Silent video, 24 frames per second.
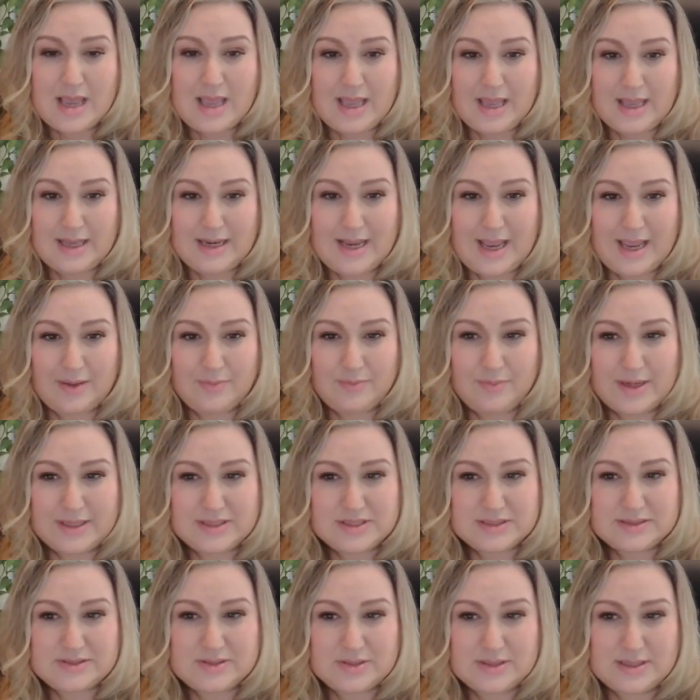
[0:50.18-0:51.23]
And a
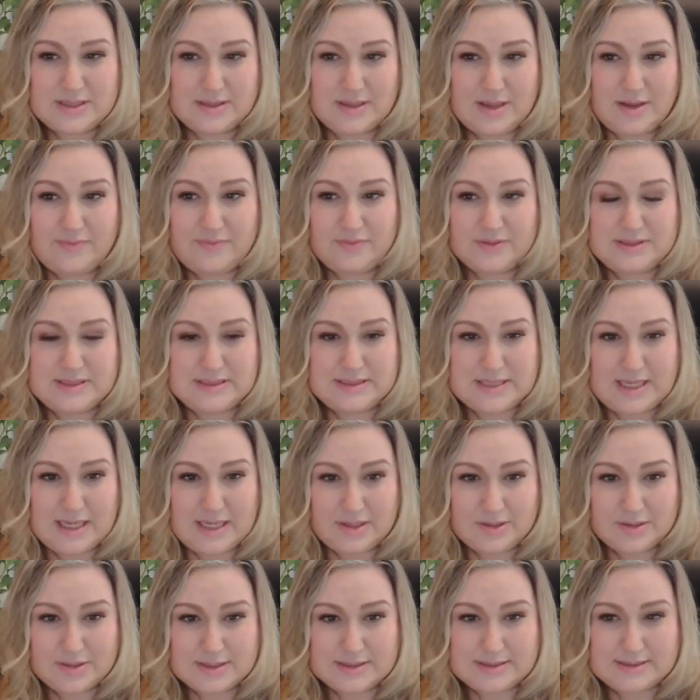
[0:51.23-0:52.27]
registered unlawful
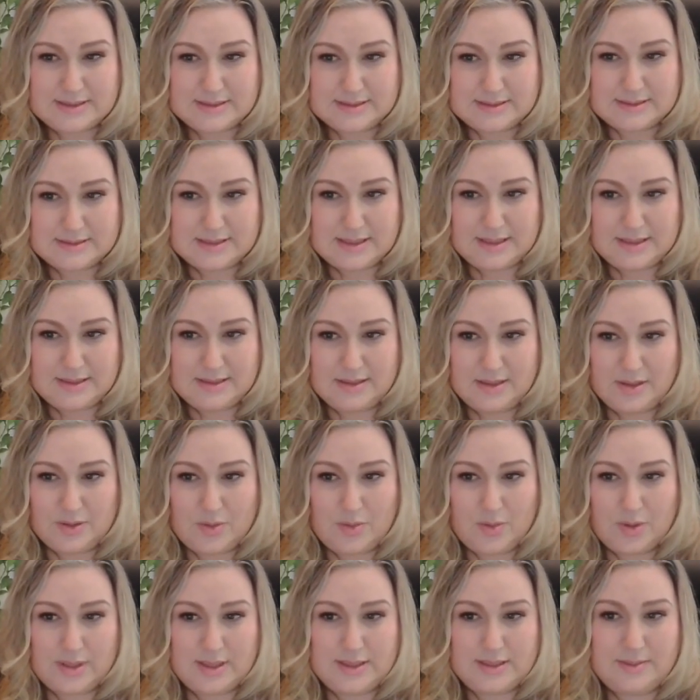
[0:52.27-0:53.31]
detainer assistant,
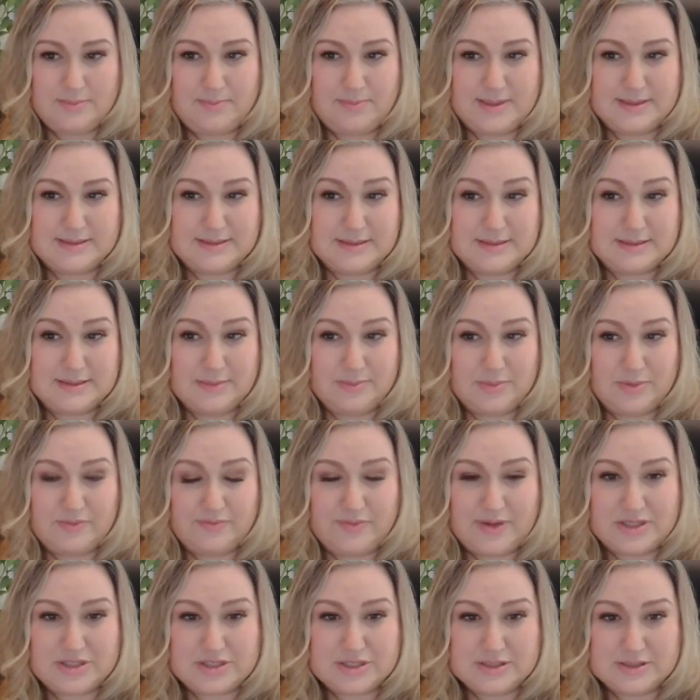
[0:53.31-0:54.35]
according to Business and
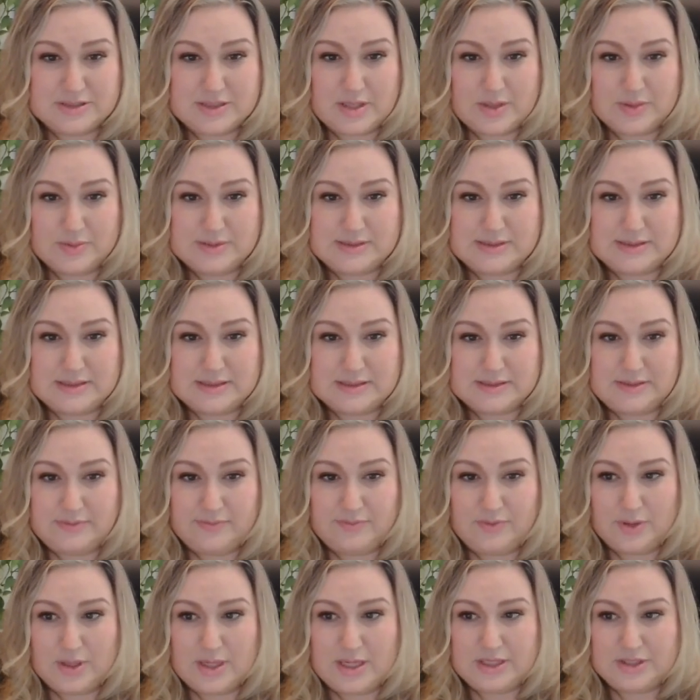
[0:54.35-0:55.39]
Professions Code
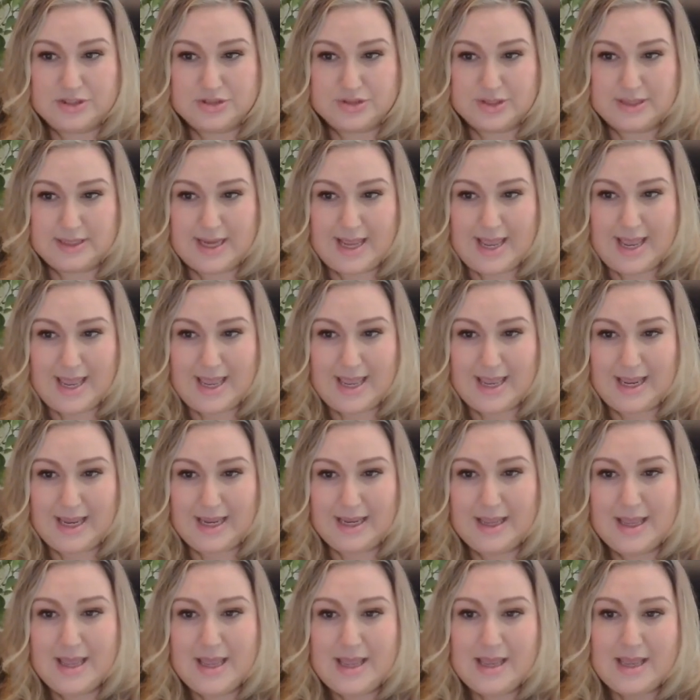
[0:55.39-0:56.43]

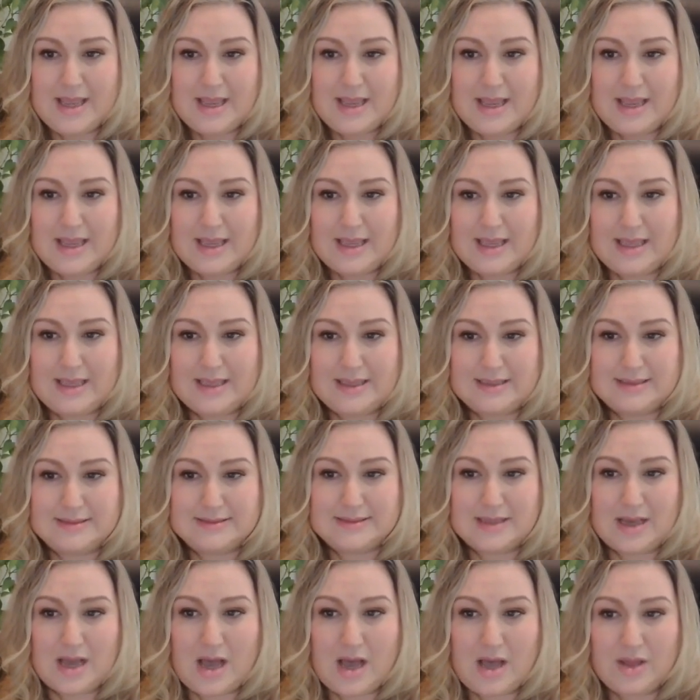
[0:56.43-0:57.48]
6400A,
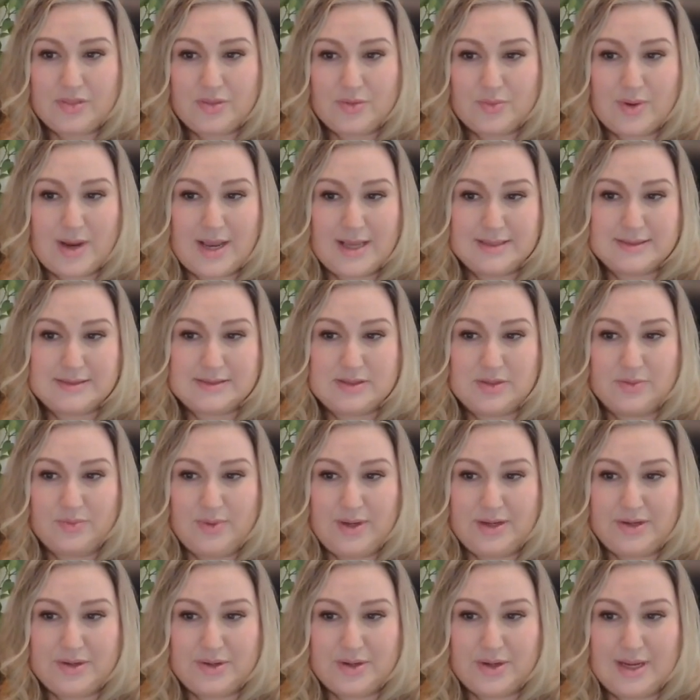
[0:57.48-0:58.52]
is authorized to
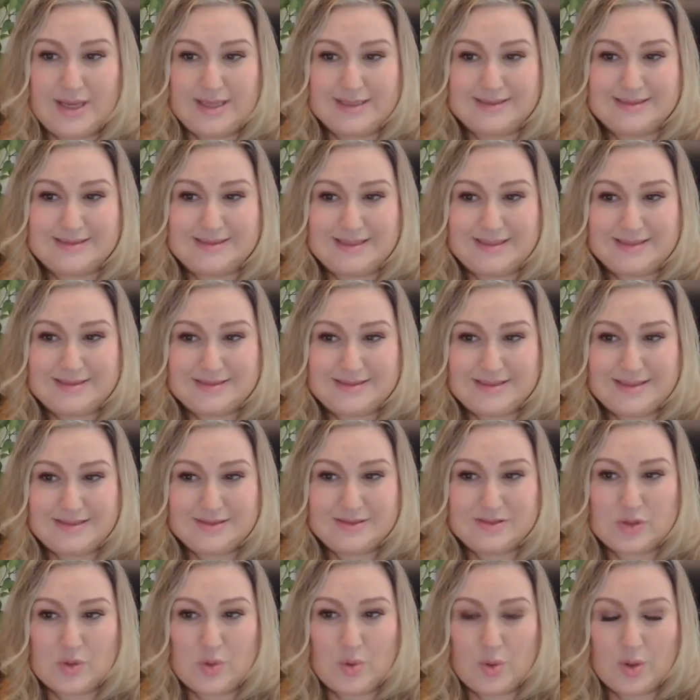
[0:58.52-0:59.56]
render
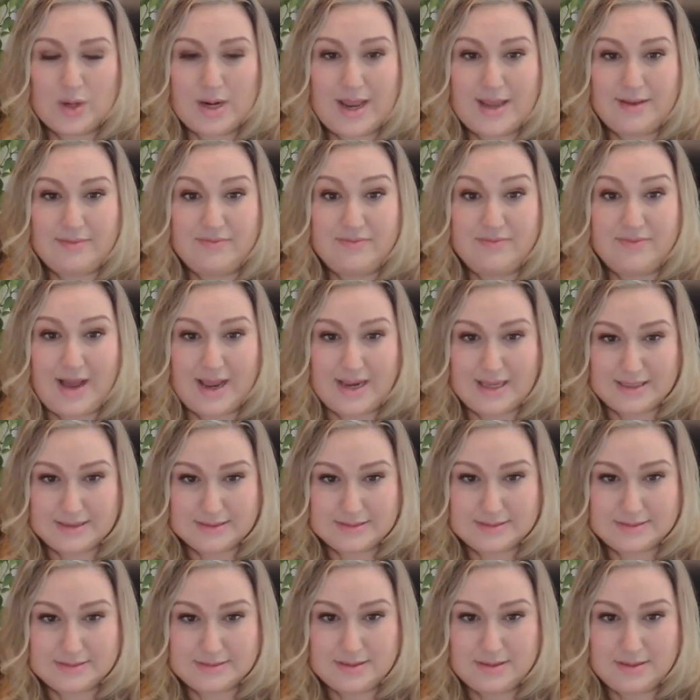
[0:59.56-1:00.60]
assistance or
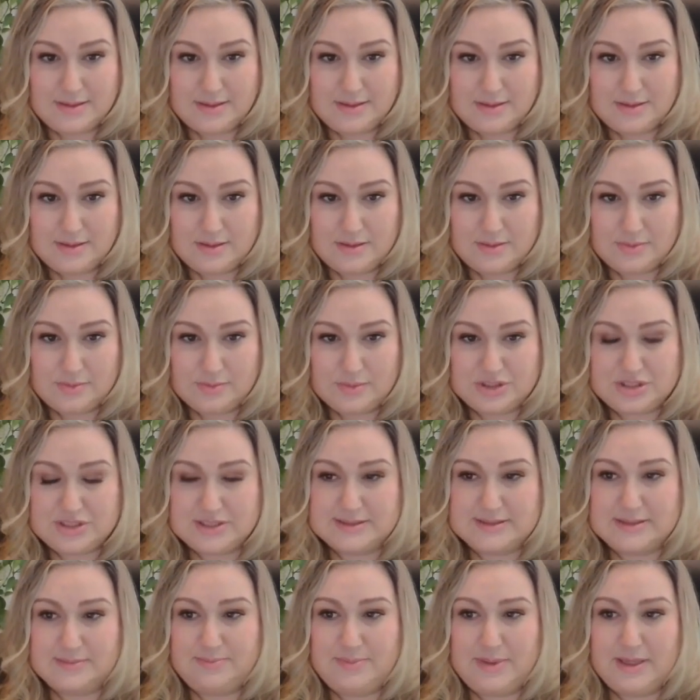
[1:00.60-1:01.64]
advice, which
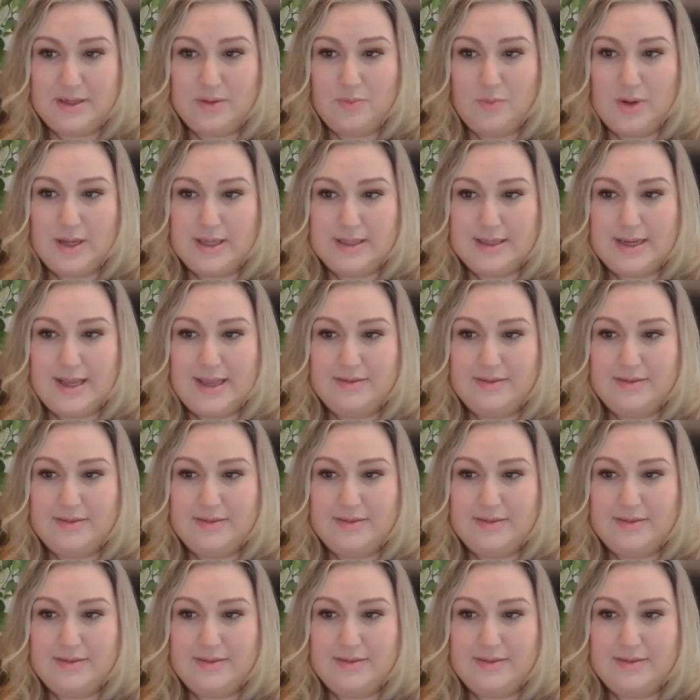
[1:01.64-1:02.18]
is a big one.